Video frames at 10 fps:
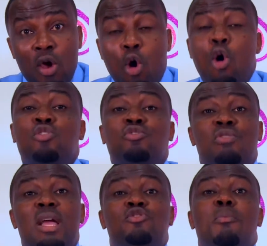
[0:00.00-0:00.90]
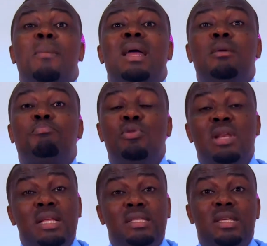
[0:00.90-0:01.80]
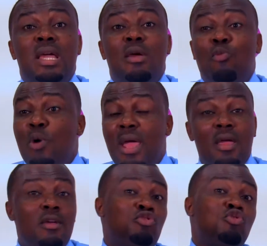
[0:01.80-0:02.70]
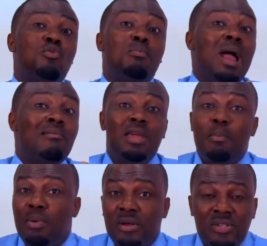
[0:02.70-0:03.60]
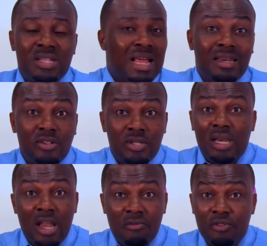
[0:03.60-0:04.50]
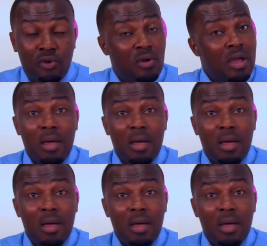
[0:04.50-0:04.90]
or you try to manipulate a way to marry a person that doesn't love you,